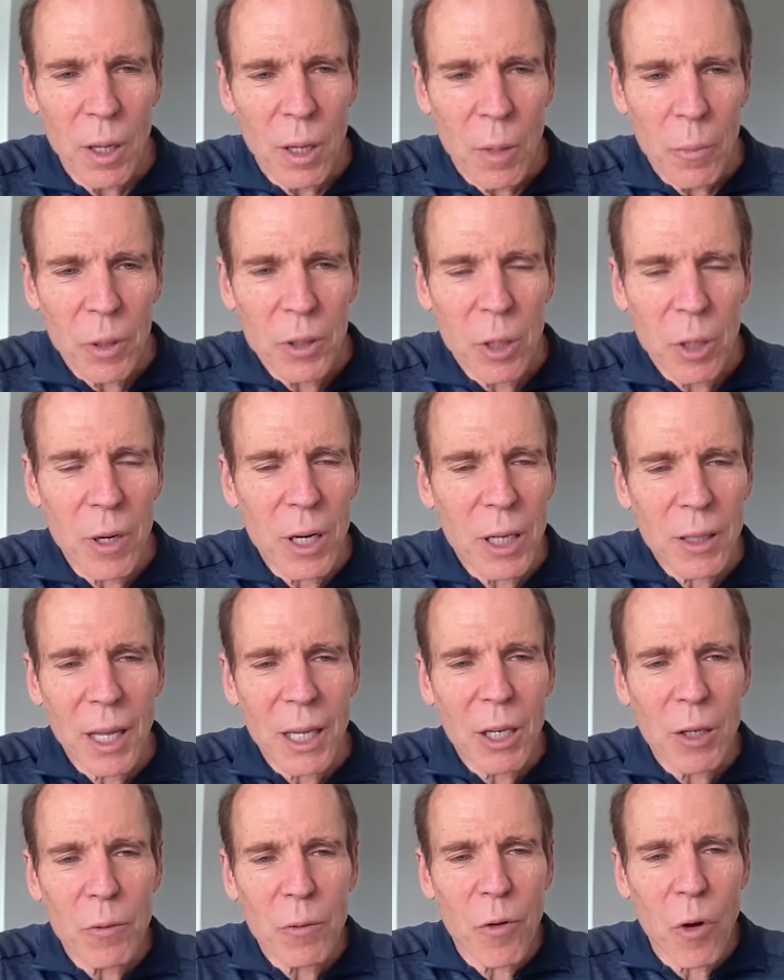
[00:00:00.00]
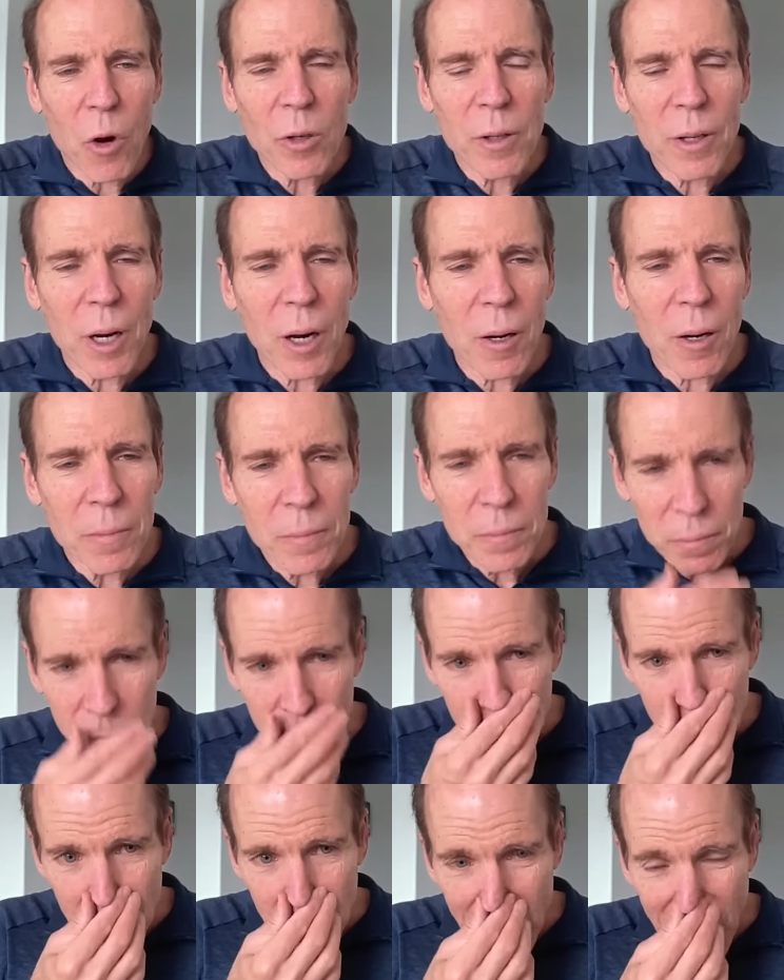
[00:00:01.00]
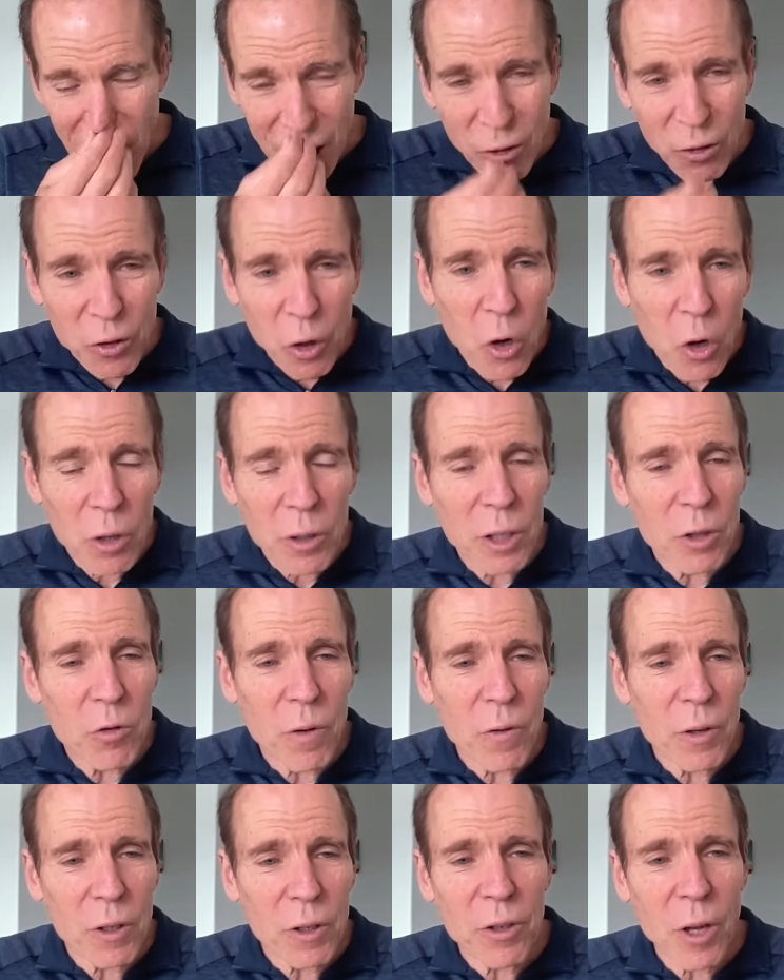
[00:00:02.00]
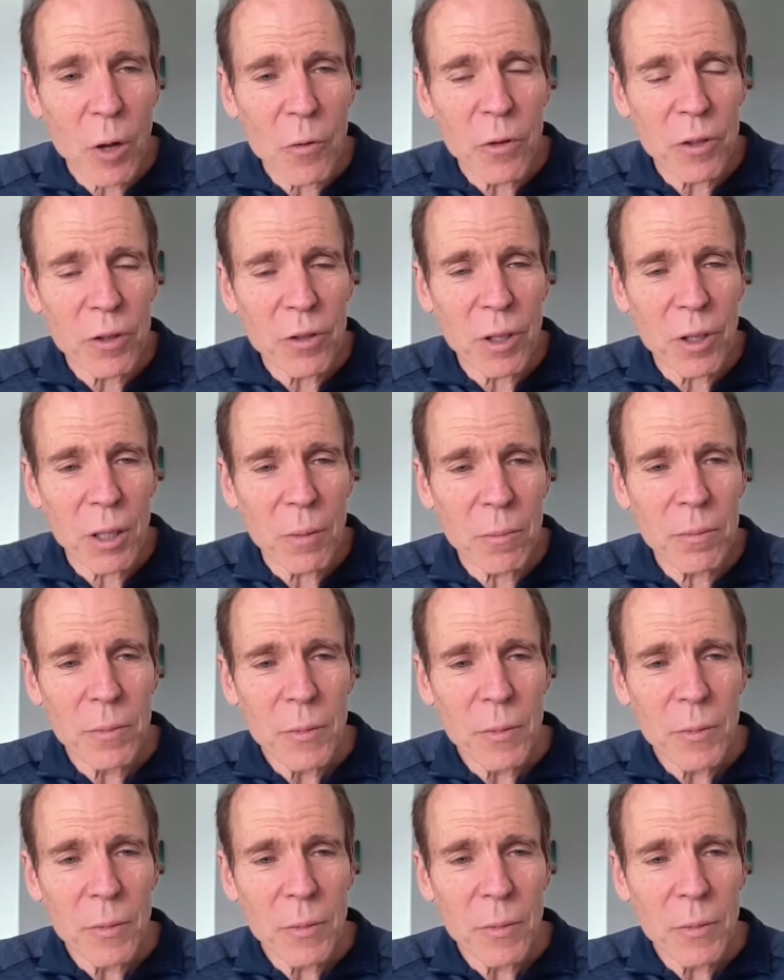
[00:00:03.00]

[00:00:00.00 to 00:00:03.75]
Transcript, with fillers: but the minute they convert their externally driven self-esteem